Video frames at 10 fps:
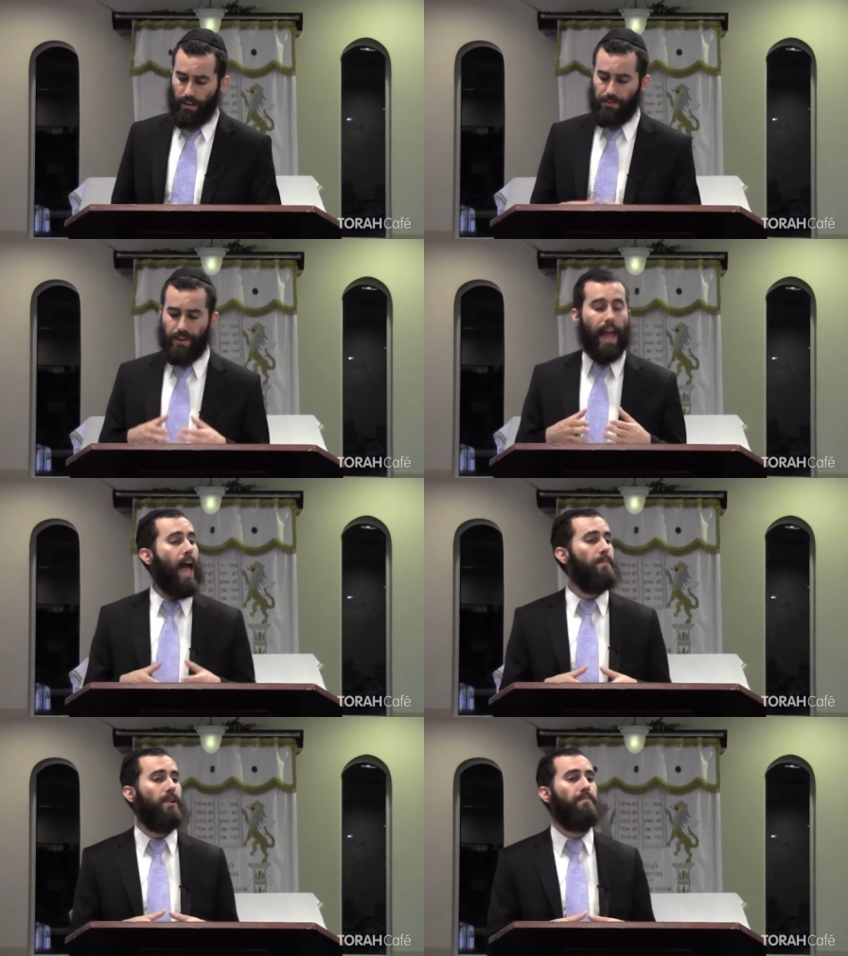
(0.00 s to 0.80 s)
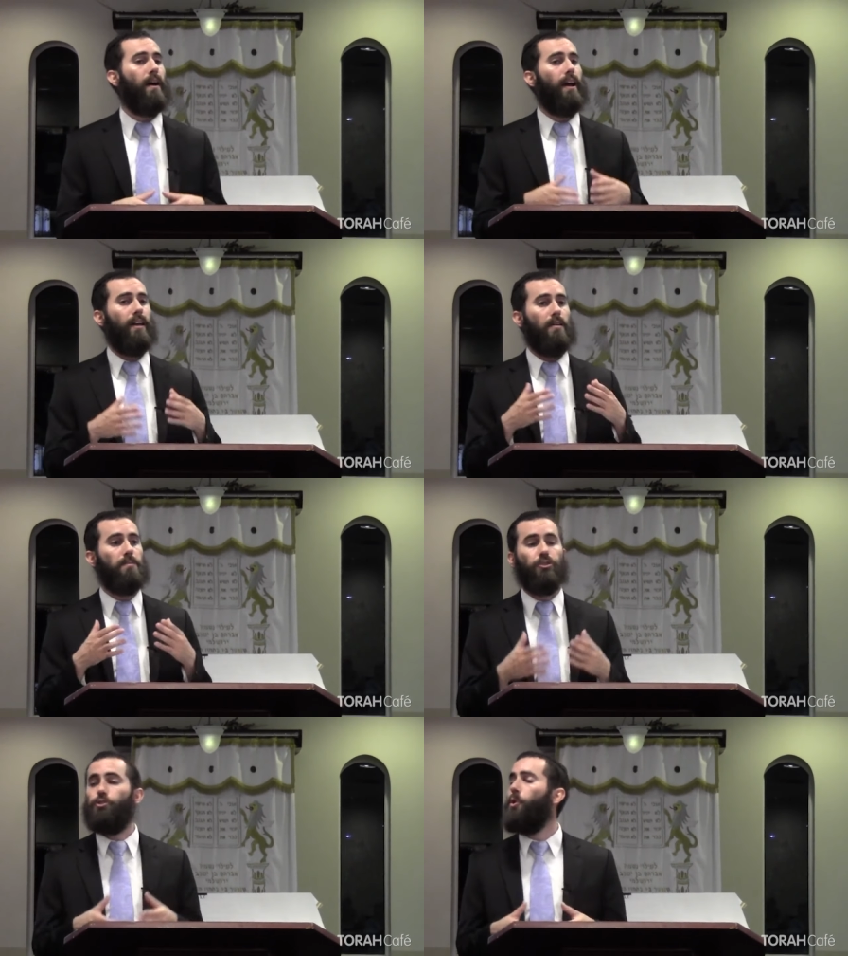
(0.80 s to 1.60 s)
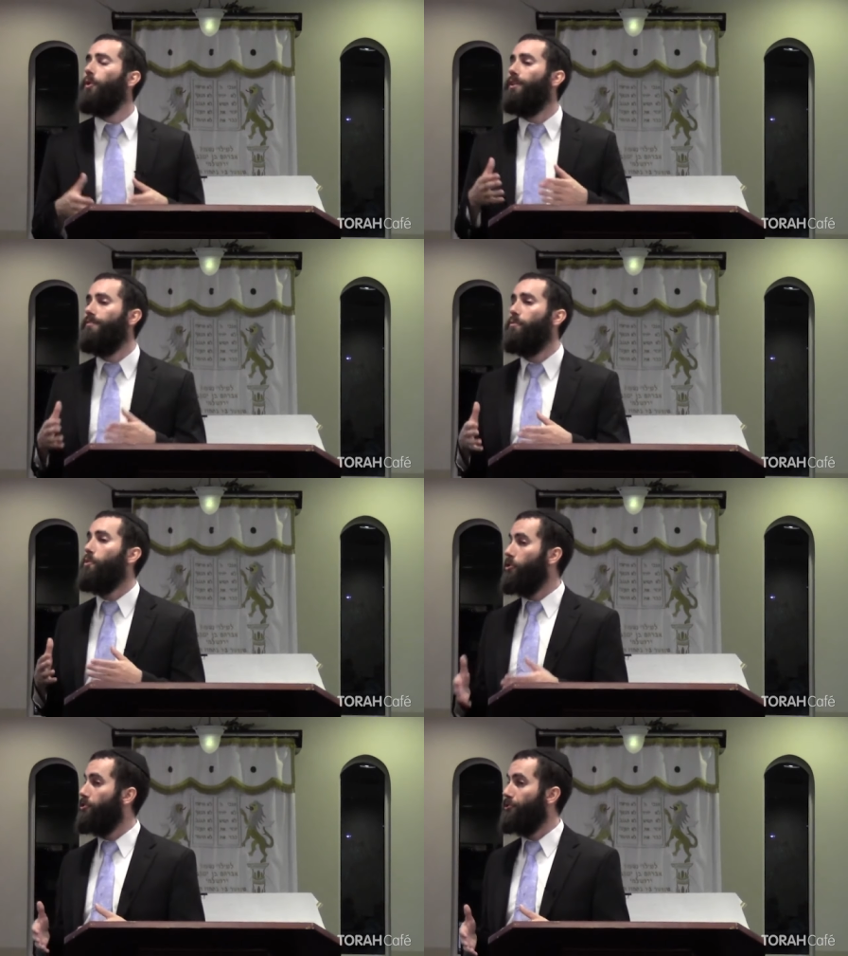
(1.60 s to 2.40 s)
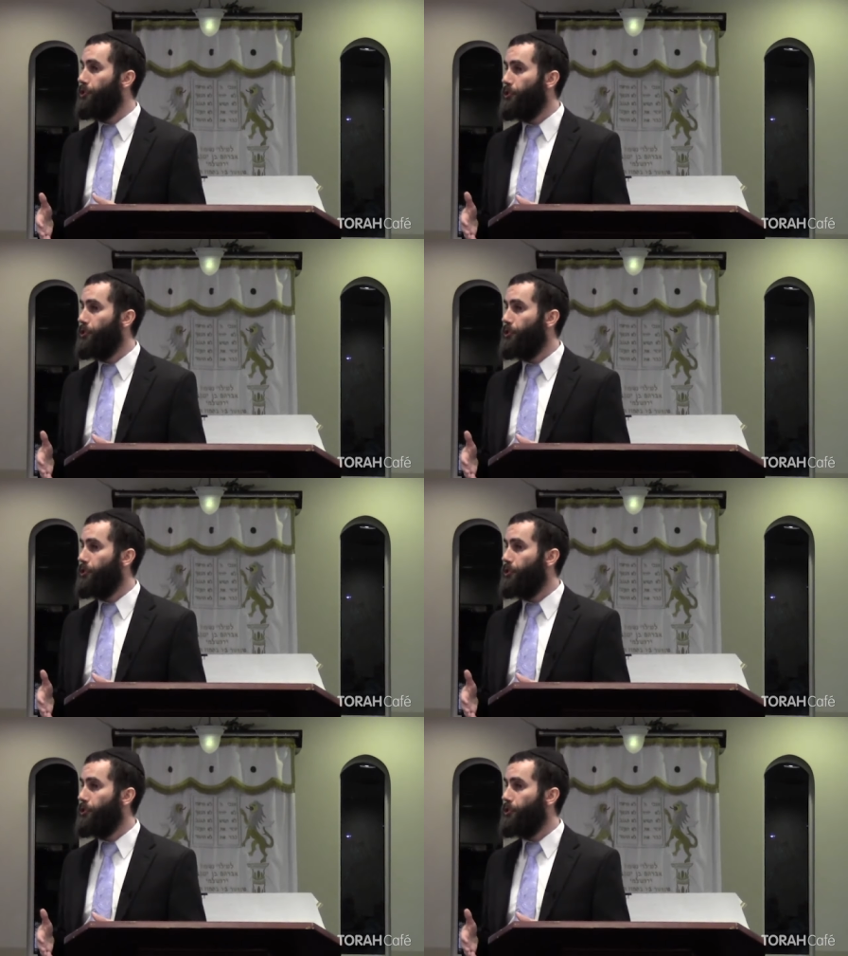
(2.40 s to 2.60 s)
is inhabited by a majority of world